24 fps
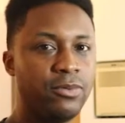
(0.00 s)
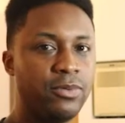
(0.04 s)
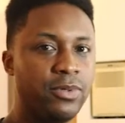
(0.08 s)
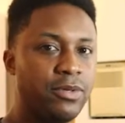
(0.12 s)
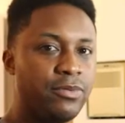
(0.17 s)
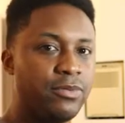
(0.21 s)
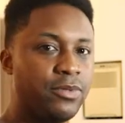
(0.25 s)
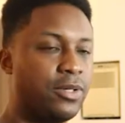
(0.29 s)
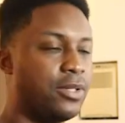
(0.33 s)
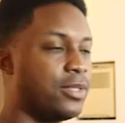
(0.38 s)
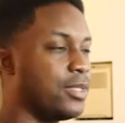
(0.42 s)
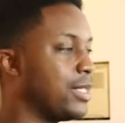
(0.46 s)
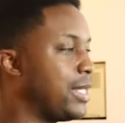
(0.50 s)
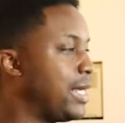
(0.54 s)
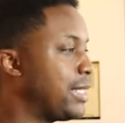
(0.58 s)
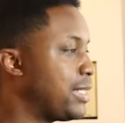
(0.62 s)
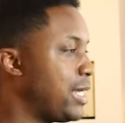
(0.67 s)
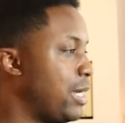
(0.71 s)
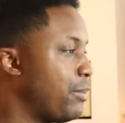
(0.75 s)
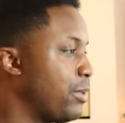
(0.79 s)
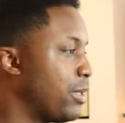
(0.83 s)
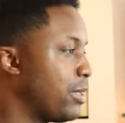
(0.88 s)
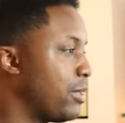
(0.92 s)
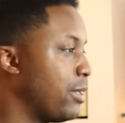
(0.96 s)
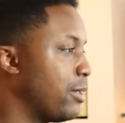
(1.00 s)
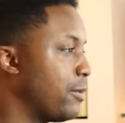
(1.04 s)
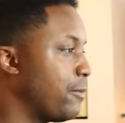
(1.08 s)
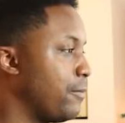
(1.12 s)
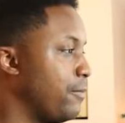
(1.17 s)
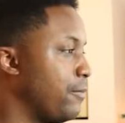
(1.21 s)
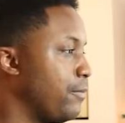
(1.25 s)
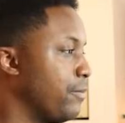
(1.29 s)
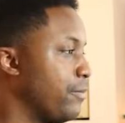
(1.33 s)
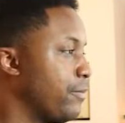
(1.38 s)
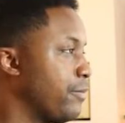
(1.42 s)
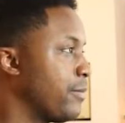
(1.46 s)
If you're into that type of thing,
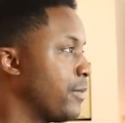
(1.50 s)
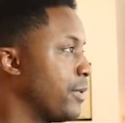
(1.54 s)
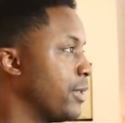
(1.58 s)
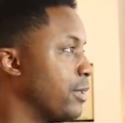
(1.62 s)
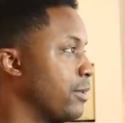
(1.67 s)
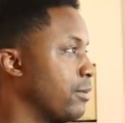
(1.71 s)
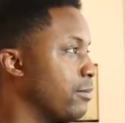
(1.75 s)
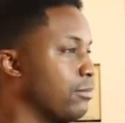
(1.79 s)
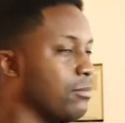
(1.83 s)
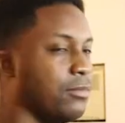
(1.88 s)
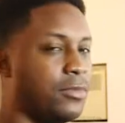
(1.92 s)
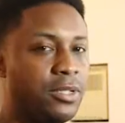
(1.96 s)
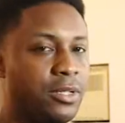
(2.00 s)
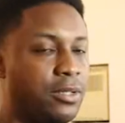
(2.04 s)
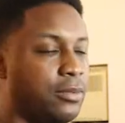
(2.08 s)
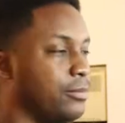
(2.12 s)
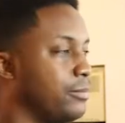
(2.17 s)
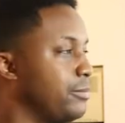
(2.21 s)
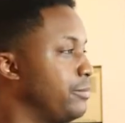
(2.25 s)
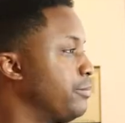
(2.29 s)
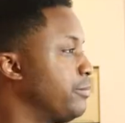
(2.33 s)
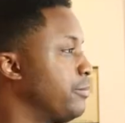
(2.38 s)
you know.